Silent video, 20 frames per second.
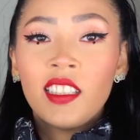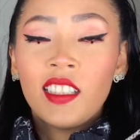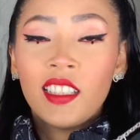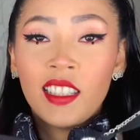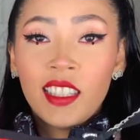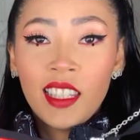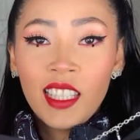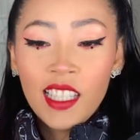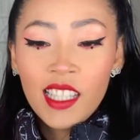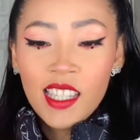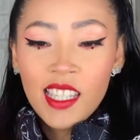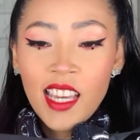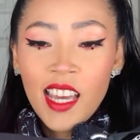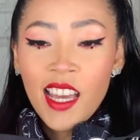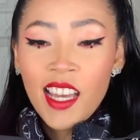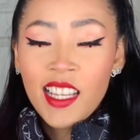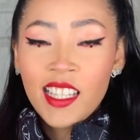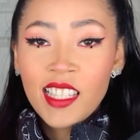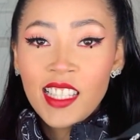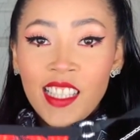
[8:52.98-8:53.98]
This,
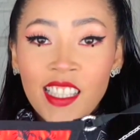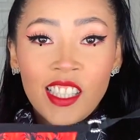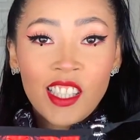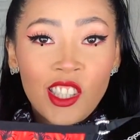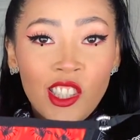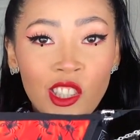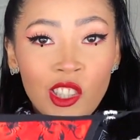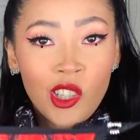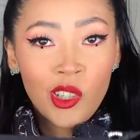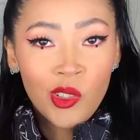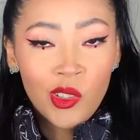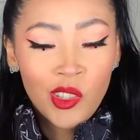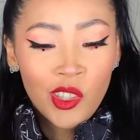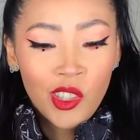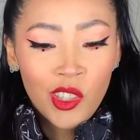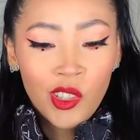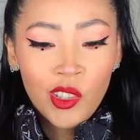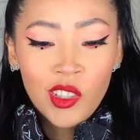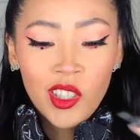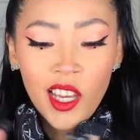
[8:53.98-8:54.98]
guys, is so
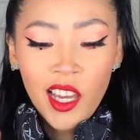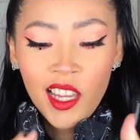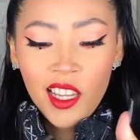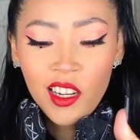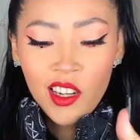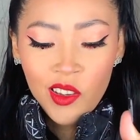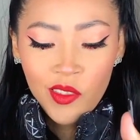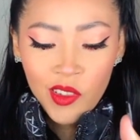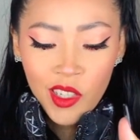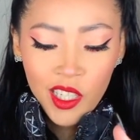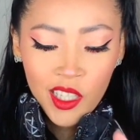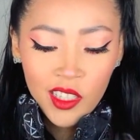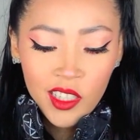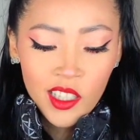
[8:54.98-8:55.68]
cute. I love it.